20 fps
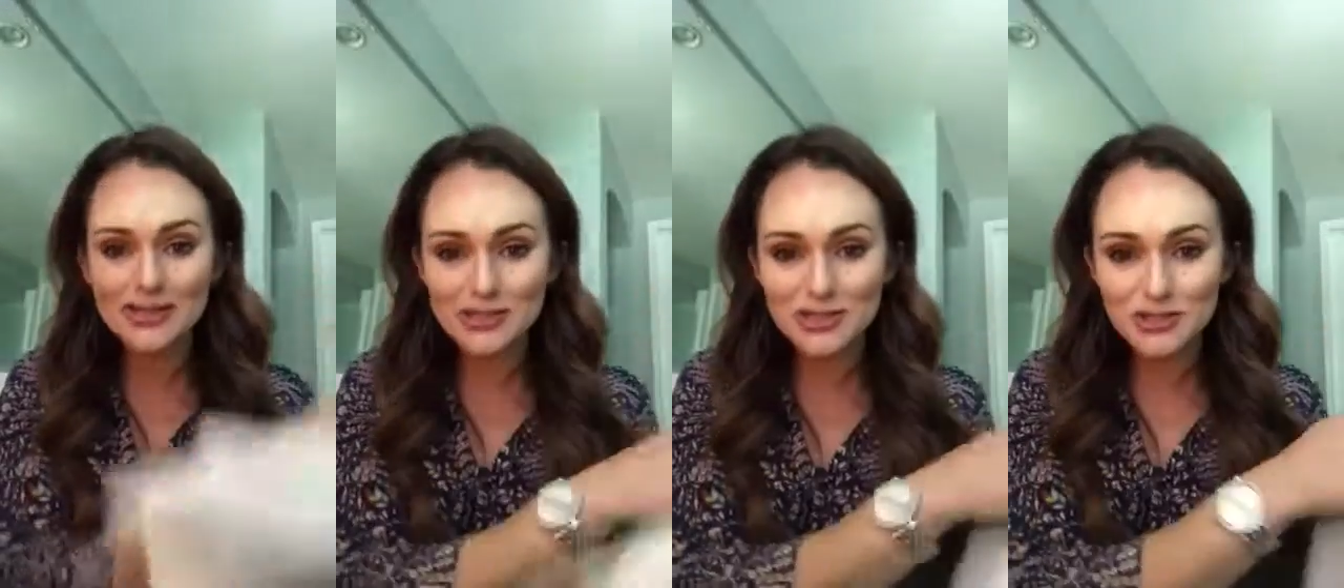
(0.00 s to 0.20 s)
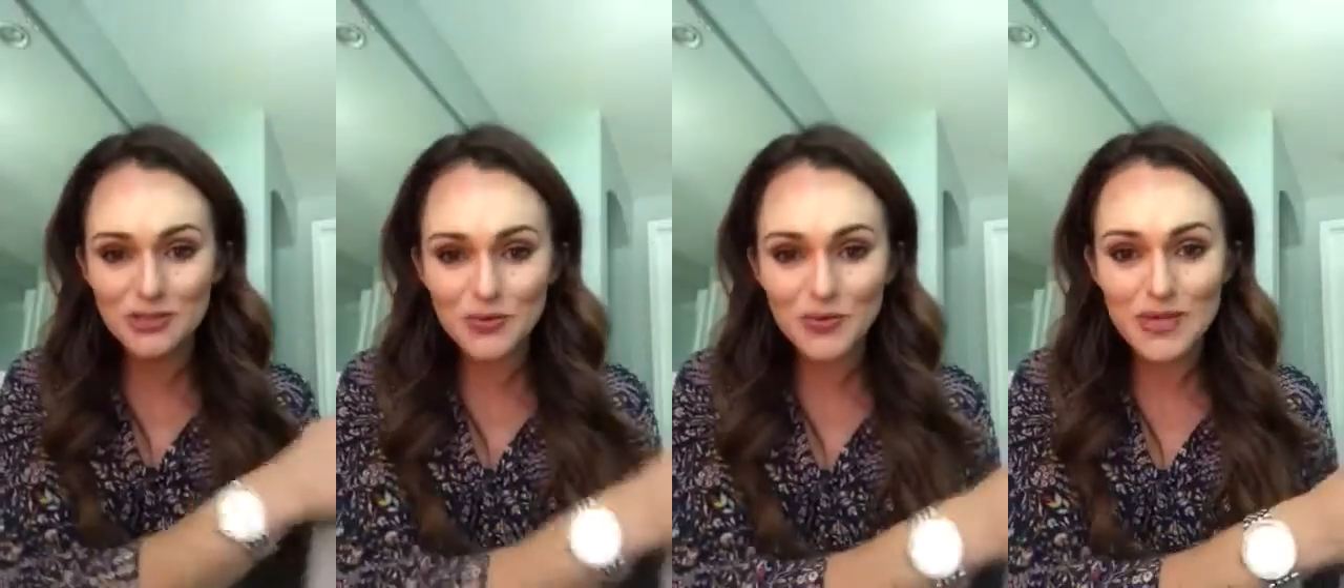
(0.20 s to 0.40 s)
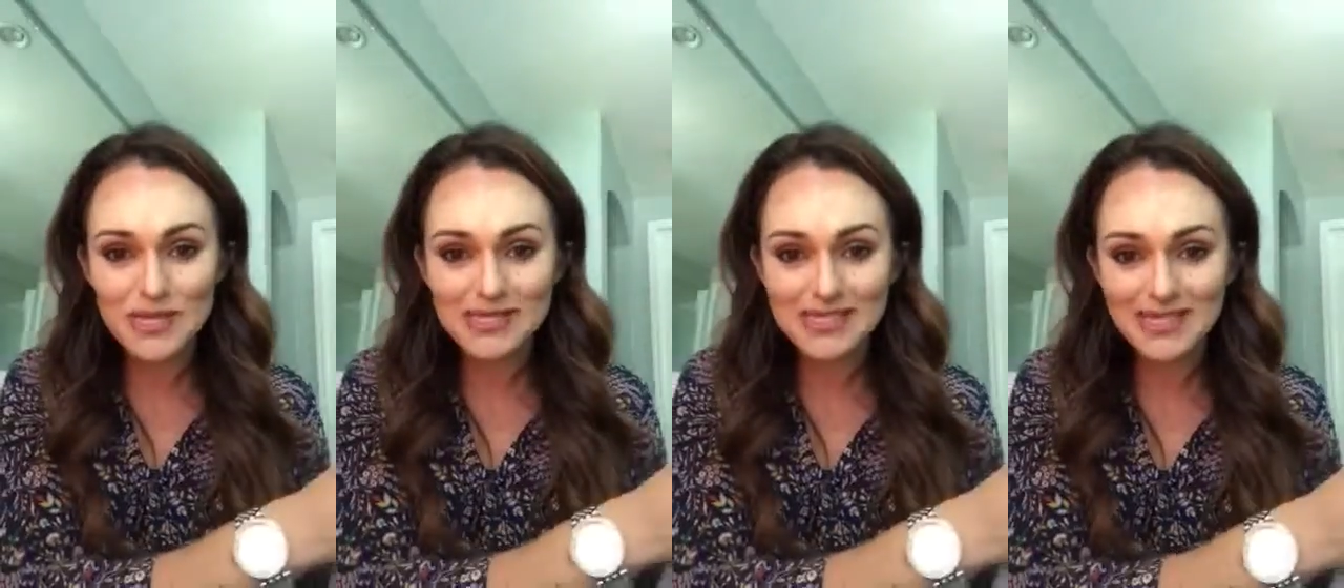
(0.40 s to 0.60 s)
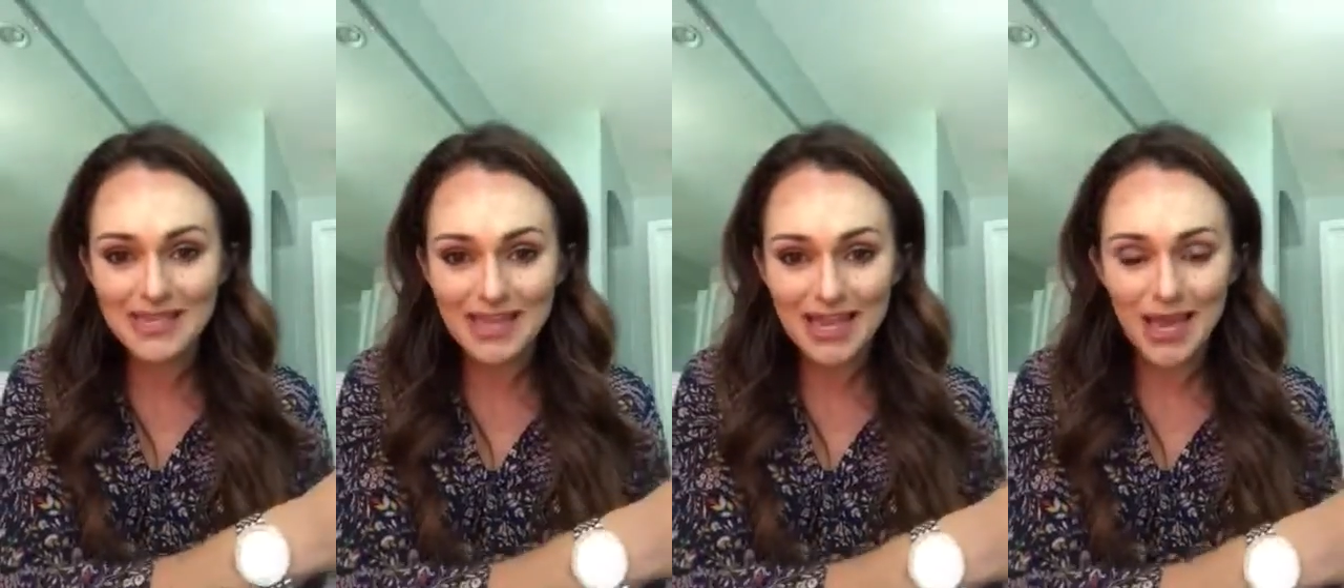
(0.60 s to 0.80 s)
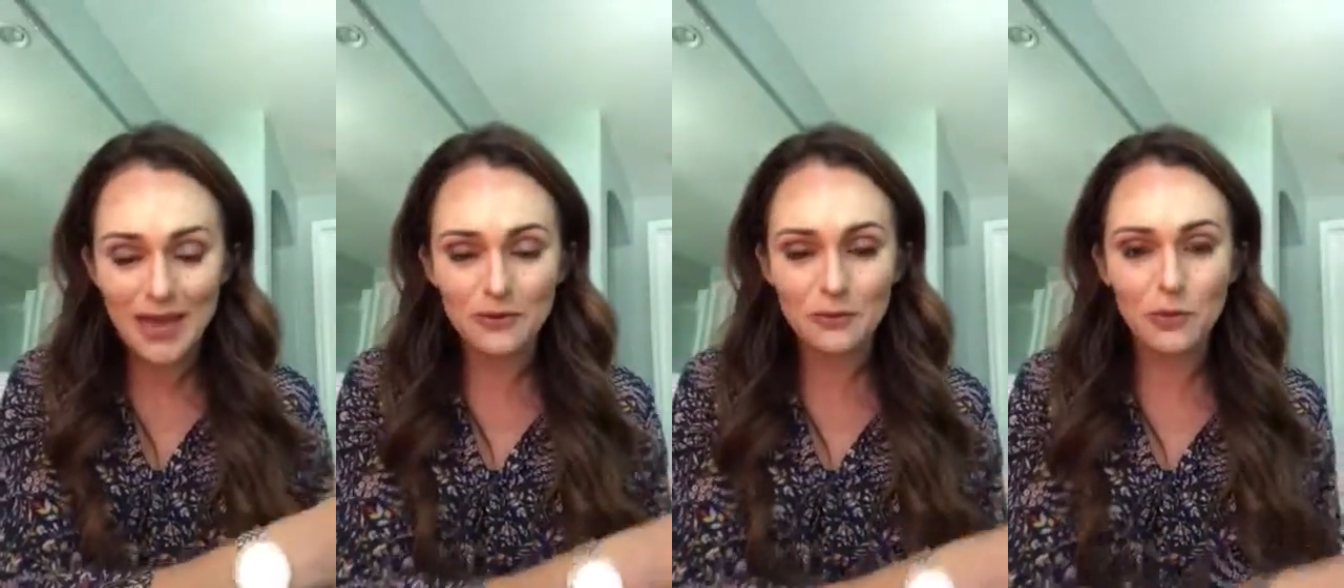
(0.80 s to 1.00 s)
and squeeze it
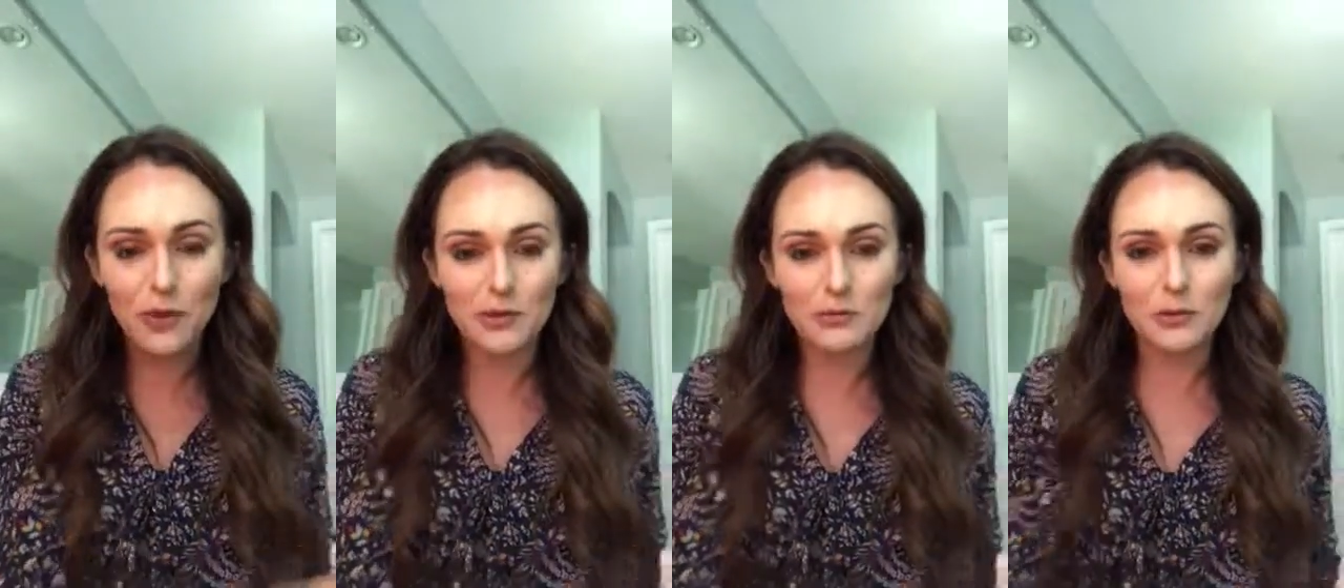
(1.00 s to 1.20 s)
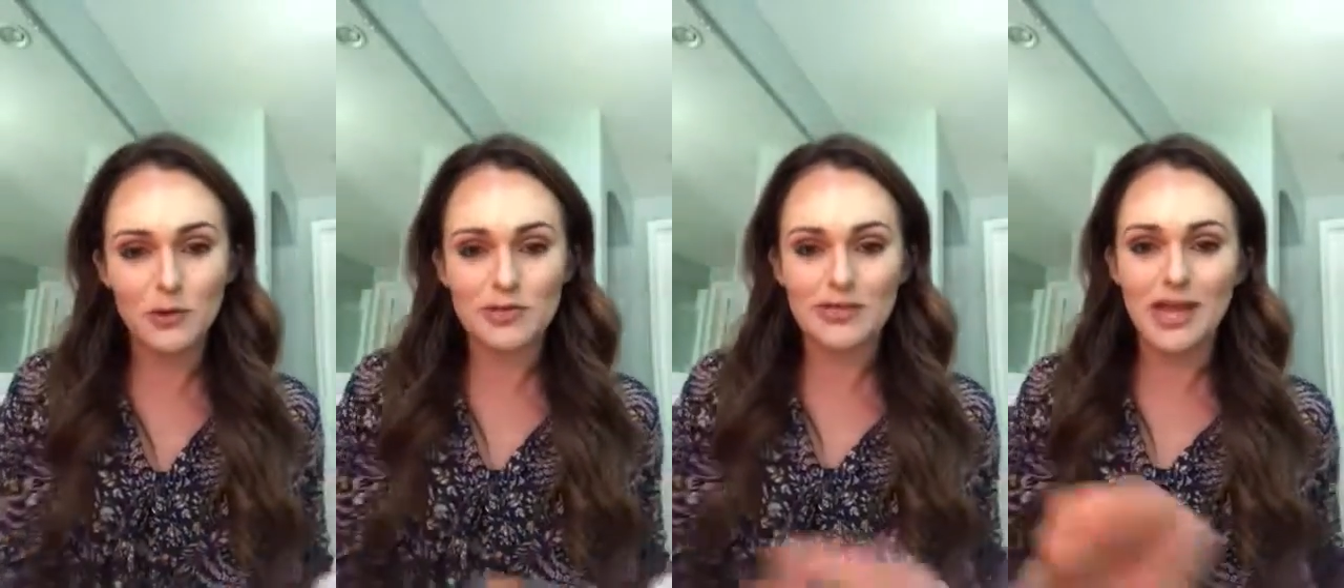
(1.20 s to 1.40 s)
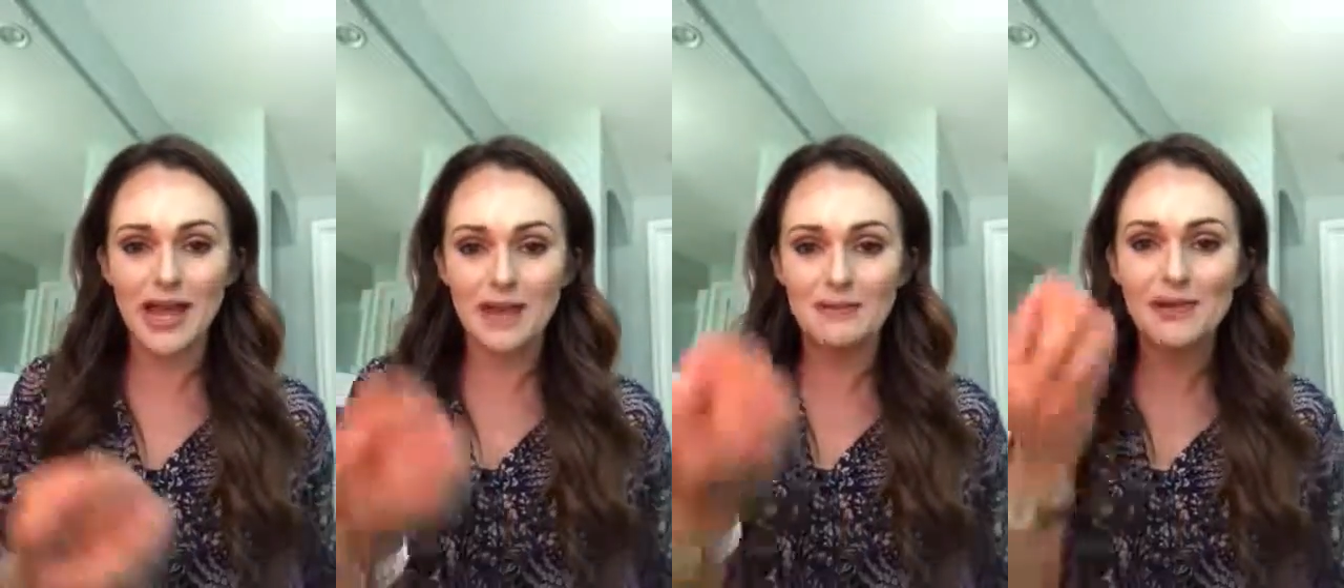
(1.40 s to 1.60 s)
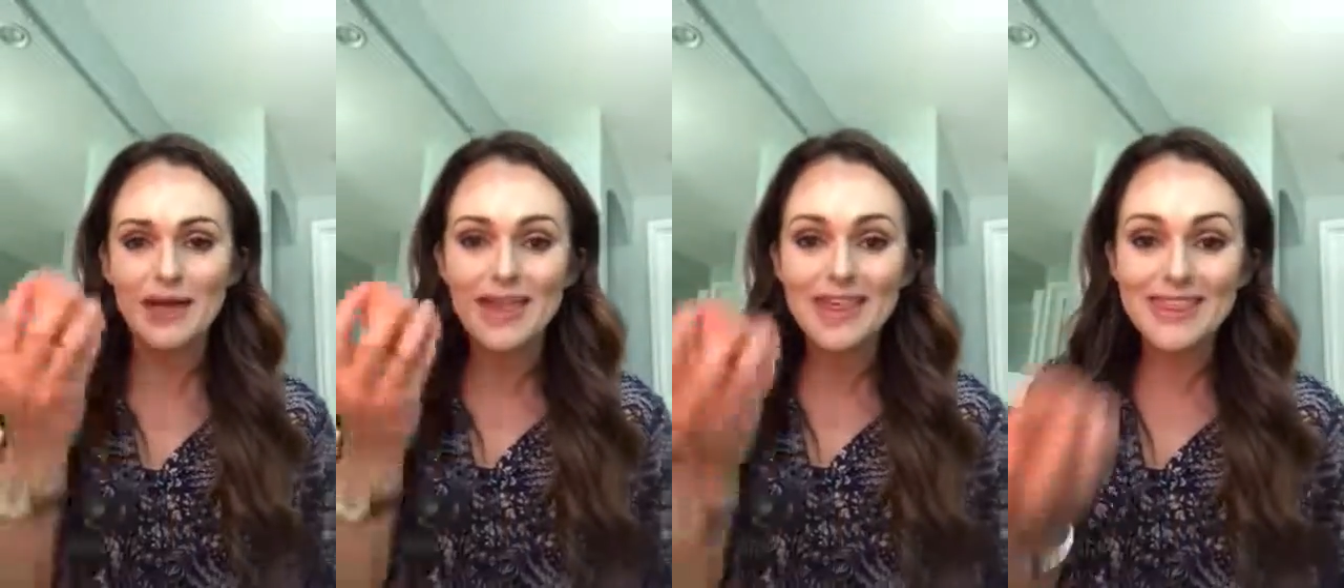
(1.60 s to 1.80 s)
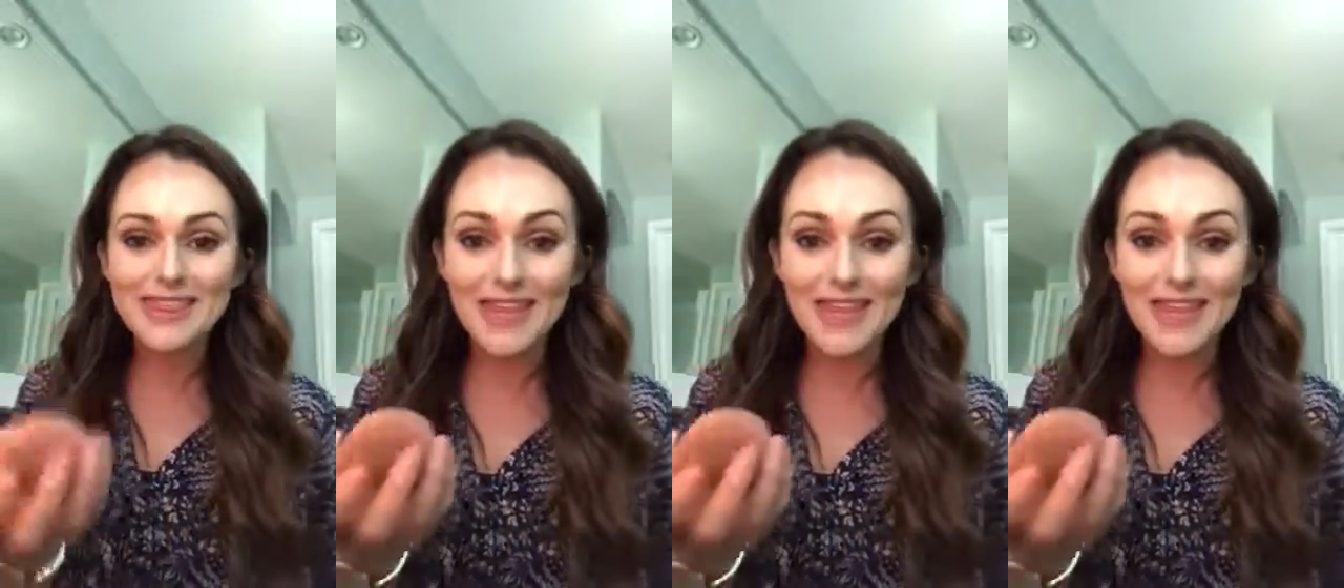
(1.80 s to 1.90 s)
again one more time.